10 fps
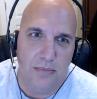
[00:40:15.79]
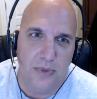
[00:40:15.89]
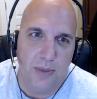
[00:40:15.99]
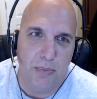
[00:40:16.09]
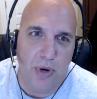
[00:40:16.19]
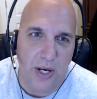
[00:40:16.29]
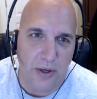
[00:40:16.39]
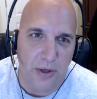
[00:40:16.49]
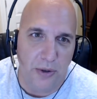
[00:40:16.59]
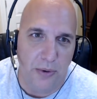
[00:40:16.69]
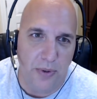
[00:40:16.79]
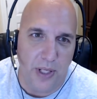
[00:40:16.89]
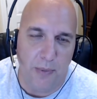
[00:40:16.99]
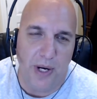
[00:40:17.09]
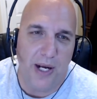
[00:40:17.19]
the Prelude,
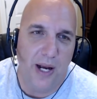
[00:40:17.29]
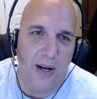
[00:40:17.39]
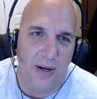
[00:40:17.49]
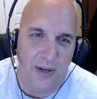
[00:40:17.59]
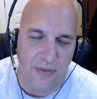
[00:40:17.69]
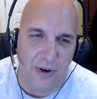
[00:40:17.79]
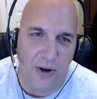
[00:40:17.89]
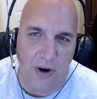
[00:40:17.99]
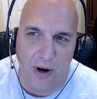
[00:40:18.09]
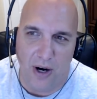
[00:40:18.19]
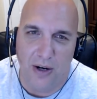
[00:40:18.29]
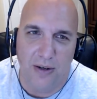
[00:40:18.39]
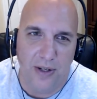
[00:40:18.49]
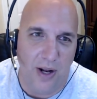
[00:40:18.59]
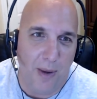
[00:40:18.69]
and when I got a different car,
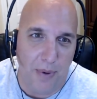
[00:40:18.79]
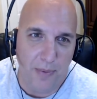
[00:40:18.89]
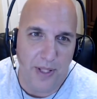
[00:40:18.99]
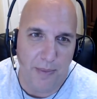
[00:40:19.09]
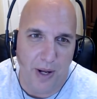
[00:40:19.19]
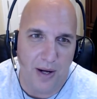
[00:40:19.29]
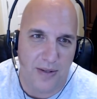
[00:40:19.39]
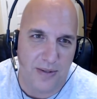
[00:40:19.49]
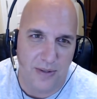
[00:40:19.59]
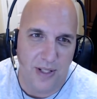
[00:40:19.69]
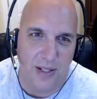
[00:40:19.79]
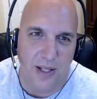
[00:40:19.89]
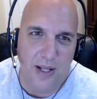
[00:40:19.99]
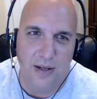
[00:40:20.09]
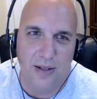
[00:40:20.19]
you know, I put them in the box and
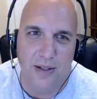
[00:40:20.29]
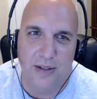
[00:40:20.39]
in, in,